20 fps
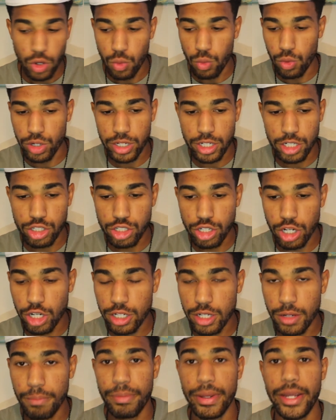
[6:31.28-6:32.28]
we're gonna
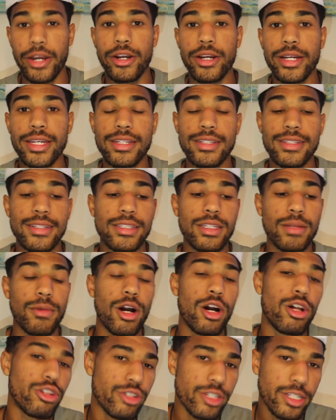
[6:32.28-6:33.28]
start comparing it to some
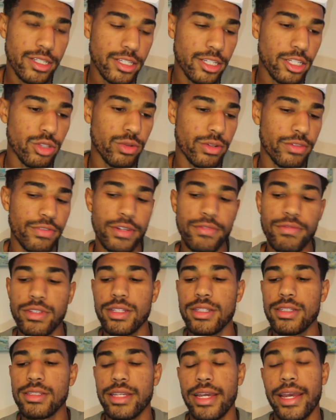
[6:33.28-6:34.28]
other Yeezy
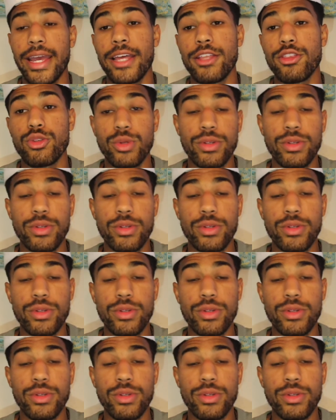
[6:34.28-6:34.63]
350s and